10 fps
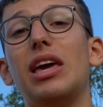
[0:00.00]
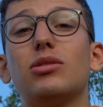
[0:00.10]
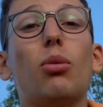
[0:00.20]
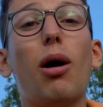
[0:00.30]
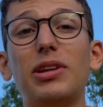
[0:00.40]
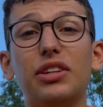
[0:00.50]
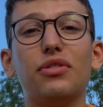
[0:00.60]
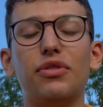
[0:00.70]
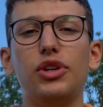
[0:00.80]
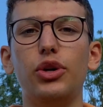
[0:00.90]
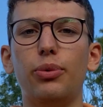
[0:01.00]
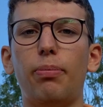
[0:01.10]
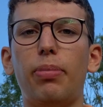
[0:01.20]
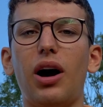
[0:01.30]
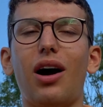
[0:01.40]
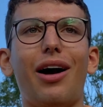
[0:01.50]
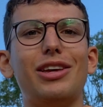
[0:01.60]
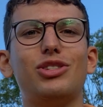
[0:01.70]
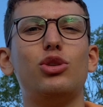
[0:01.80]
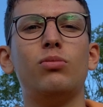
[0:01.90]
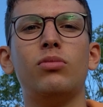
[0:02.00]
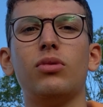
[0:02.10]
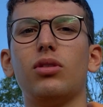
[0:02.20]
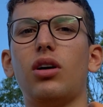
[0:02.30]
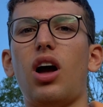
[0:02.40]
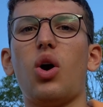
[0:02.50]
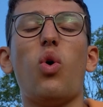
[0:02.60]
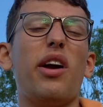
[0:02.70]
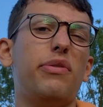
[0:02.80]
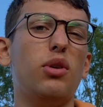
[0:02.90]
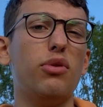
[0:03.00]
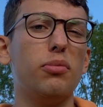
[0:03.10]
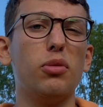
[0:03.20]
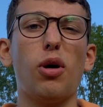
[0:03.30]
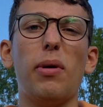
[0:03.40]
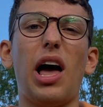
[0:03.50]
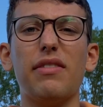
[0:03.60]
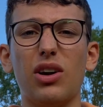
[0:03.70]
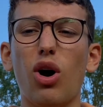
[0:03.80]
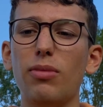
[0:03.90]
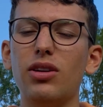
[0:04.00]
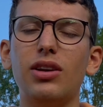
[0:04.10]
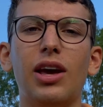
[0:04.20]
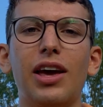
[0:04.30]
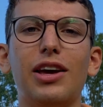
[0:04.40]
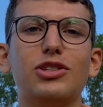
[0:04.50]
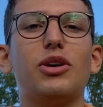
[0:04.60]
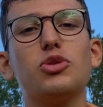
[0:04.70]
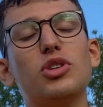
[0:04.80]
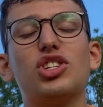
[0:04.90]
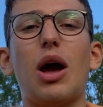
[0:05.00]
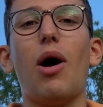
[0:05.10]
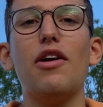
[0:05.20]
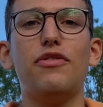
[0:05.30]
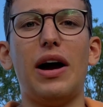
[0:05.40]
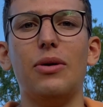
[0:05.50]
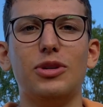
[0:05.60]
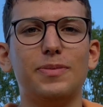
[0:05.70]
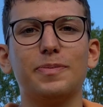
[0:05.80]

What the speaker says: So it might be different for you, but I assume quite a few of them will probably have in common. So I just want to share what I'd found.